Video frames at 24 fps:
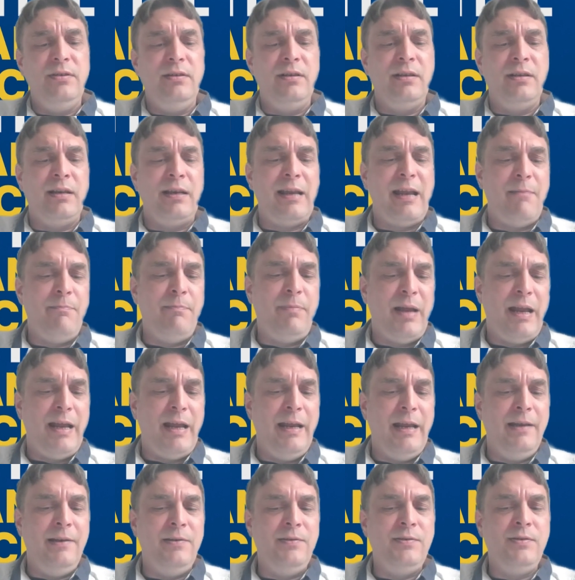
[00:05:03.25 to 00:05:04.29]
and
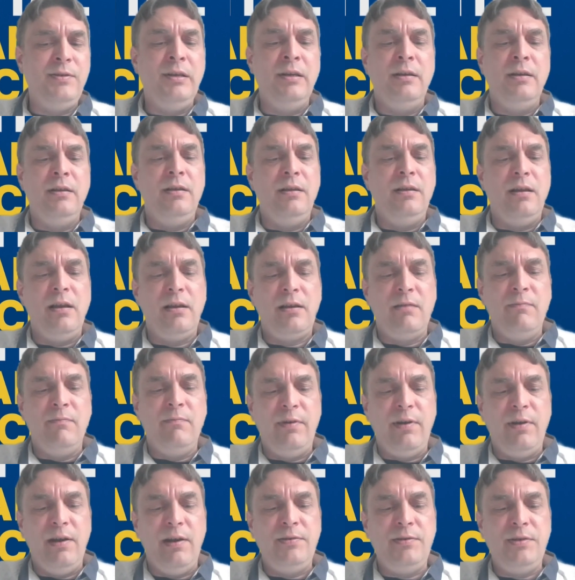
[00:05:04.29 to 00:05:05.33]
campaigns are
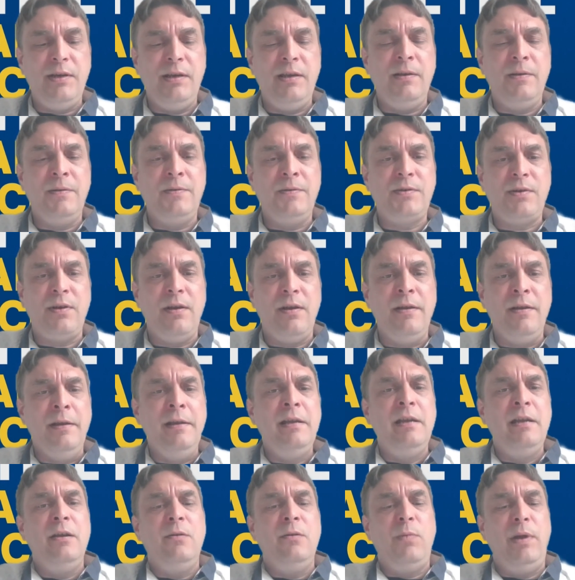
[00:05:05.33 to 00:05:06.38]
converting. So
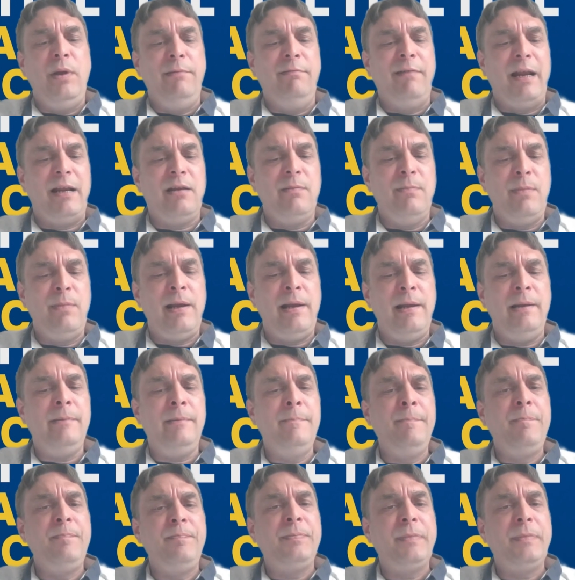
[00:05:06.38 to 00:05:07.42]
we recommend
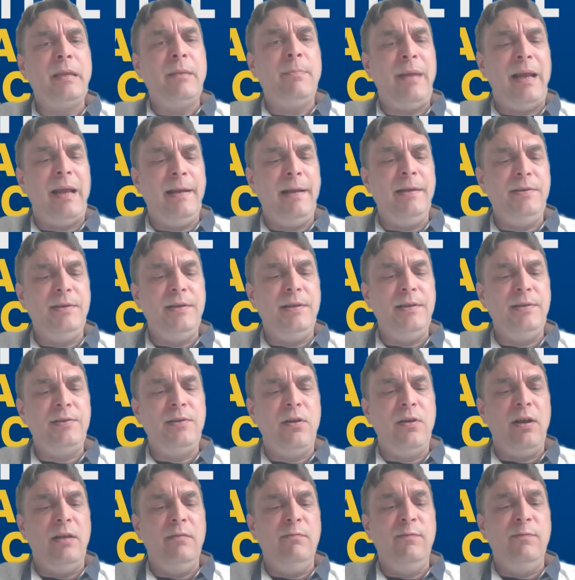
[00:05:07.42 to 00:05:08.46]
packages
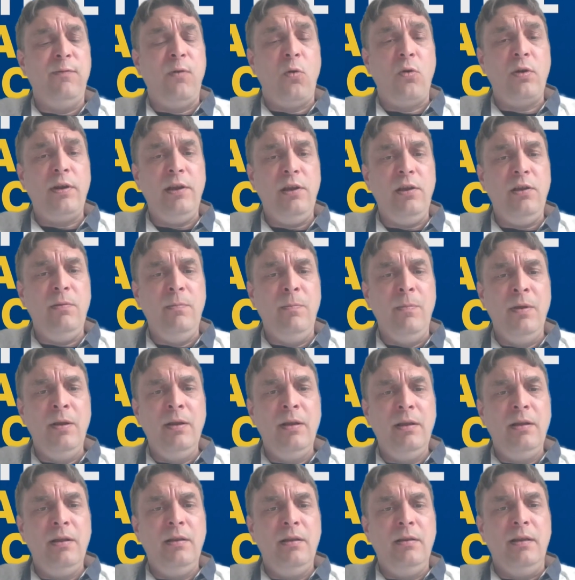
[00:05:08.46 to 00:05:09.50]
like Voluum,
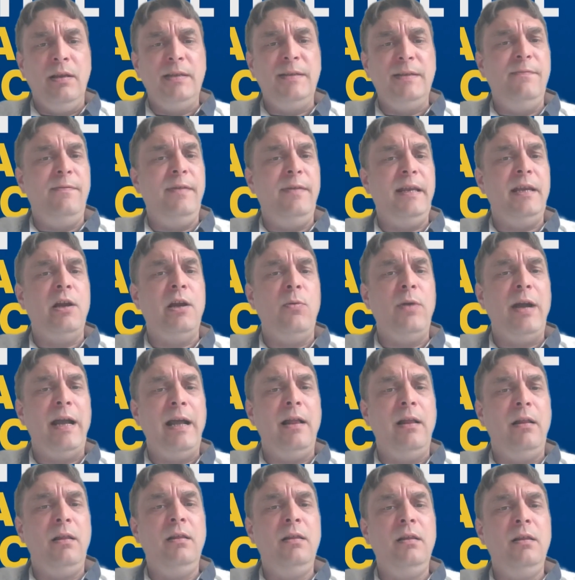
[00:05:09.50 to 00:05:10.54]
VOLUM,